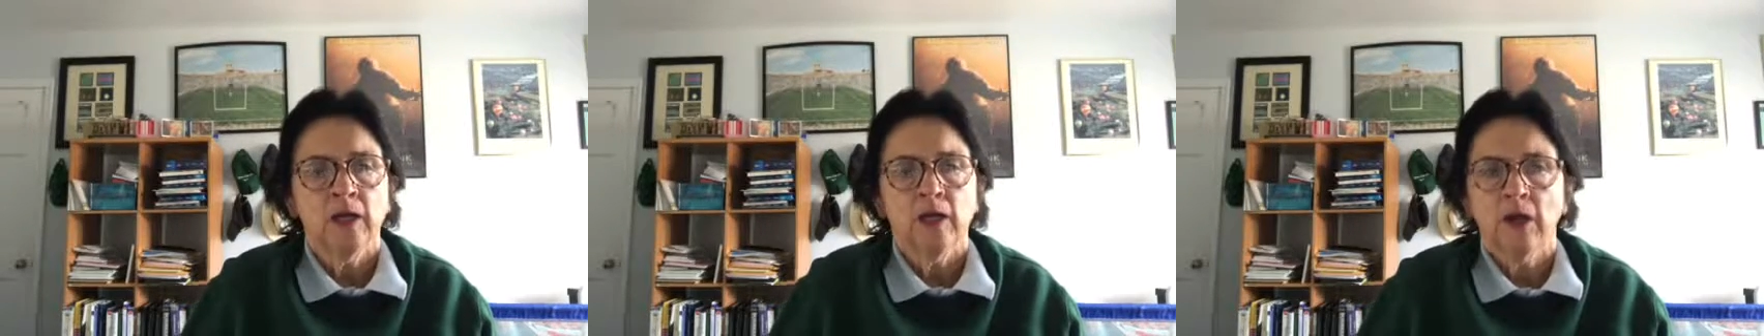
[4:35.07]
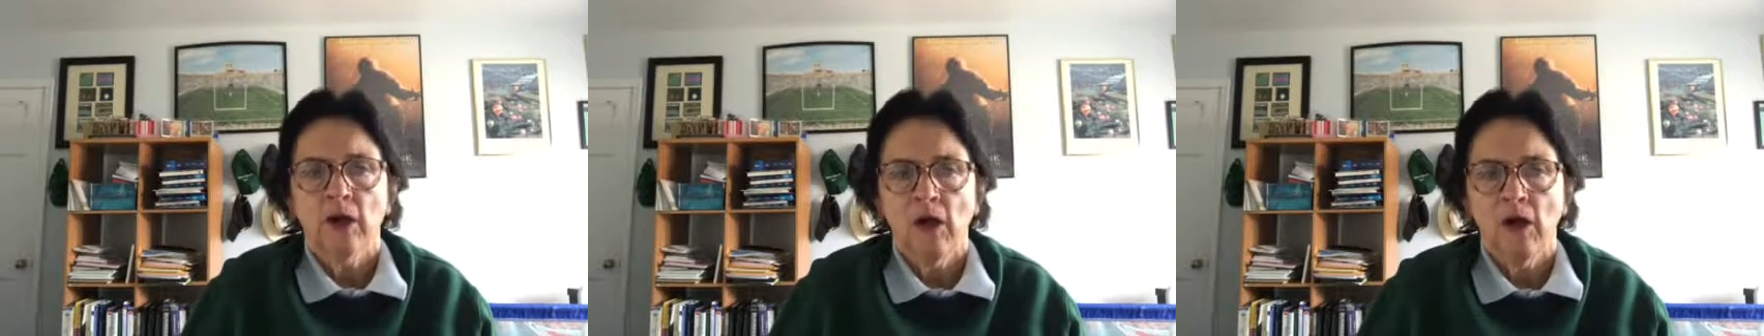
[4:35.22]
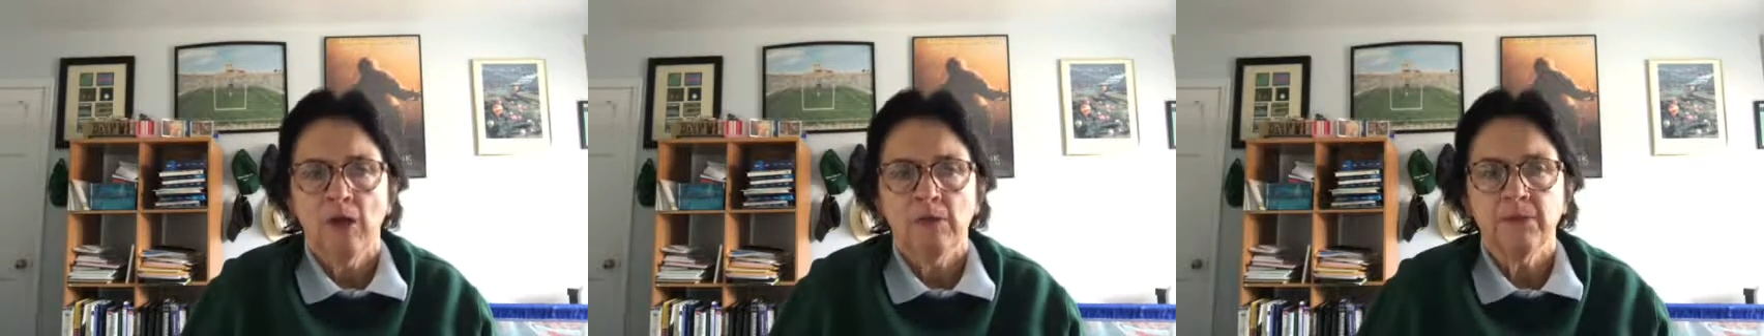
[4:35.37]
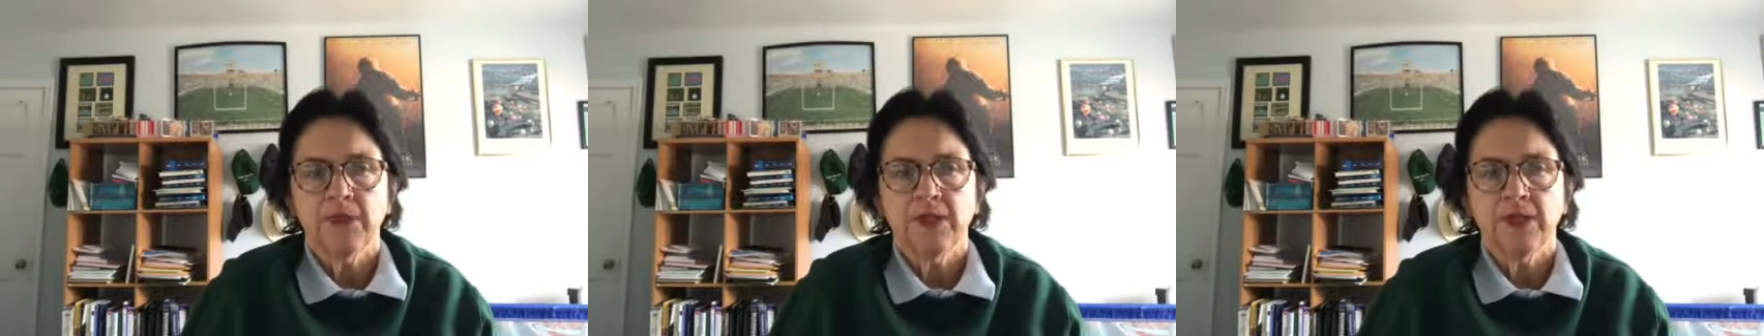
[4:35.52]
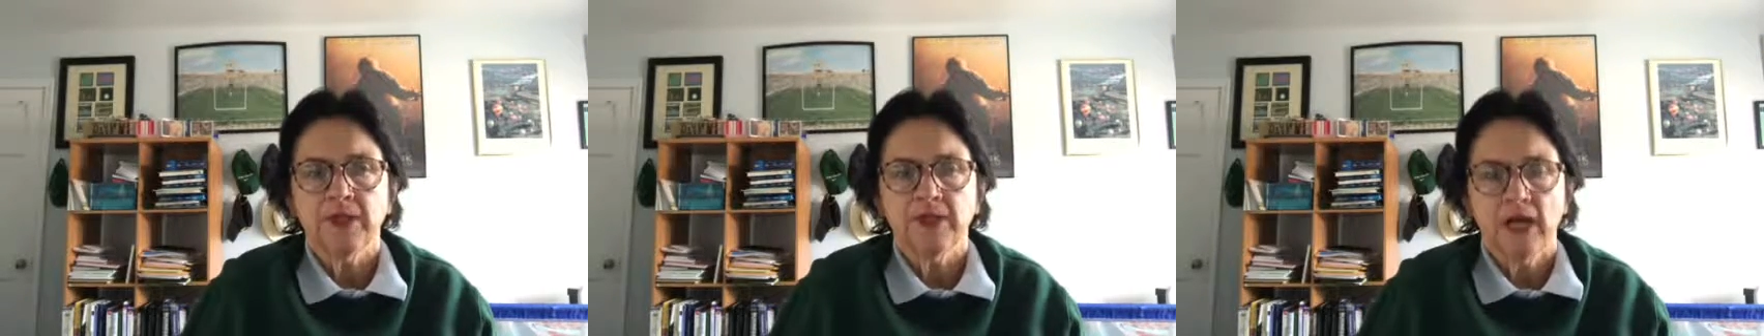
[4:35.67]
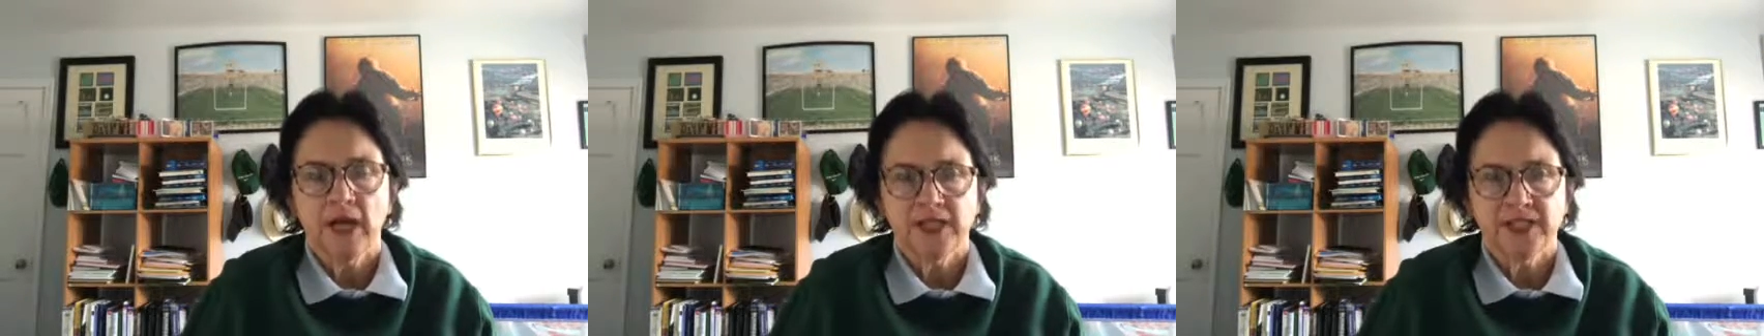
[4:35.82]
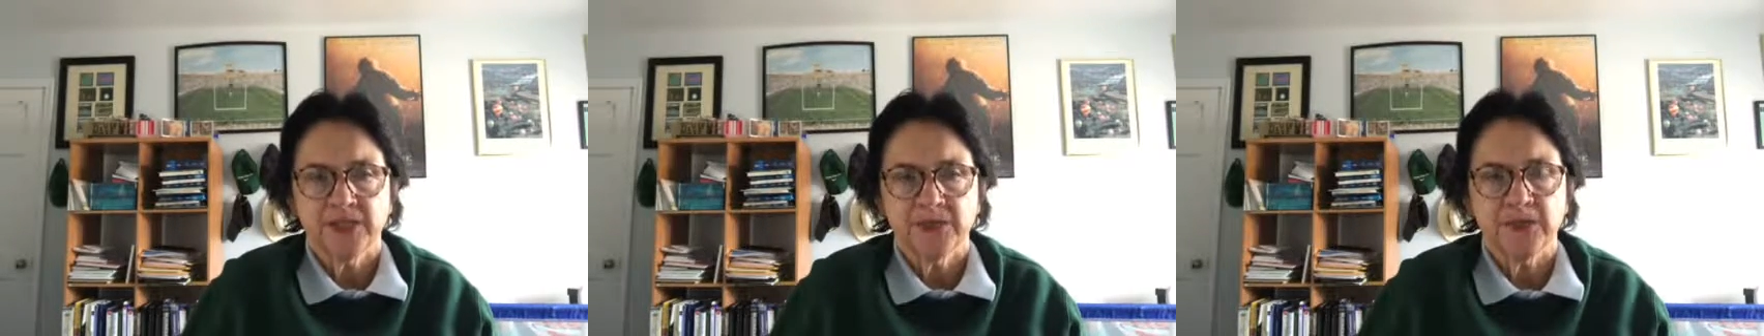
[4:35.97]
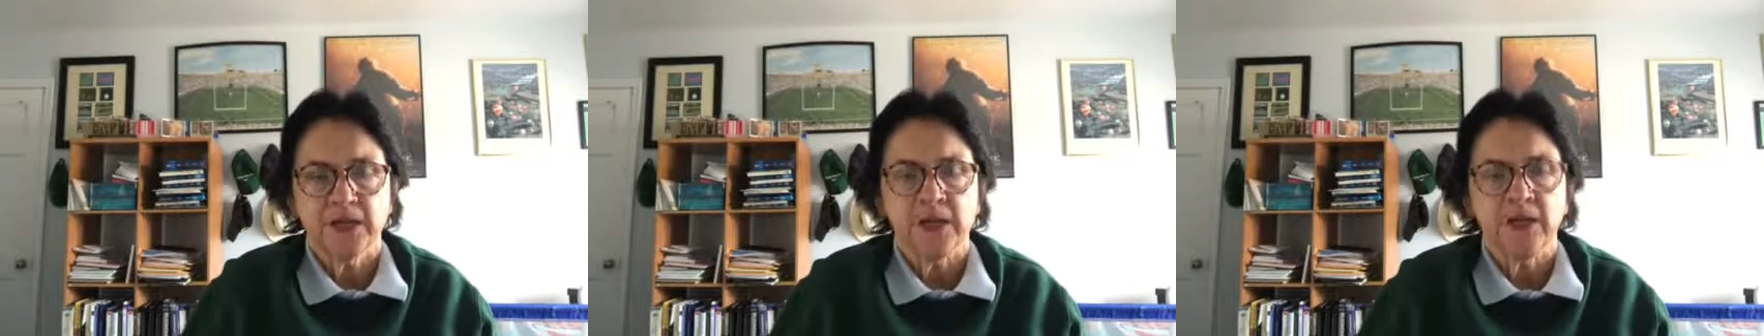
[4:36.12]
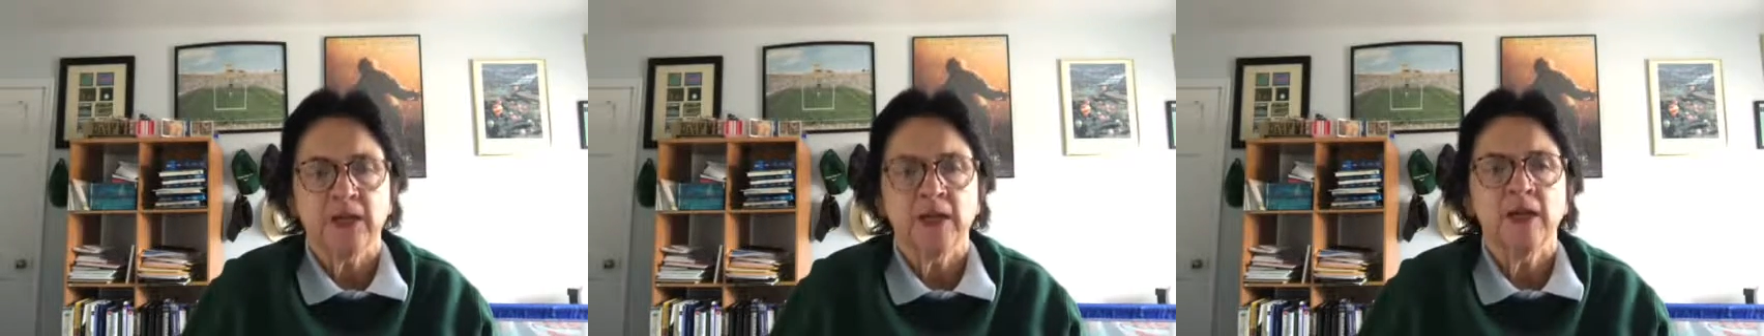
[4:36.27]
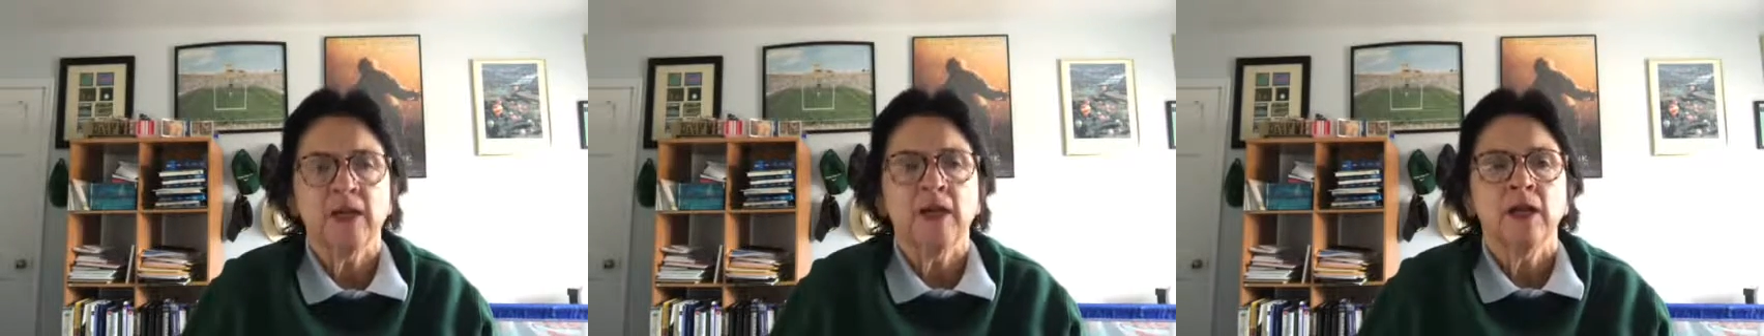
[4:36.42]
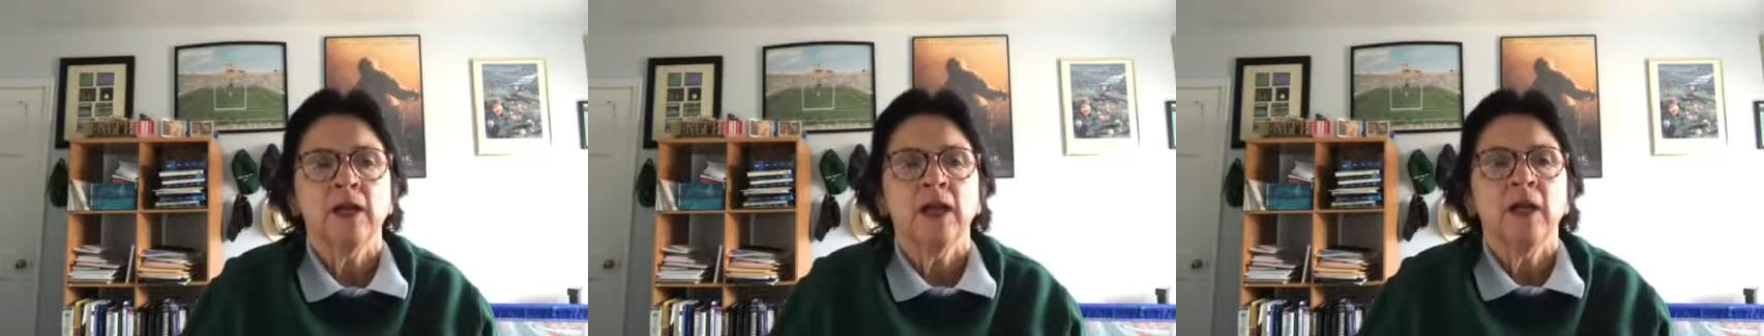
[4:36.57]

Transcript: call me, text me,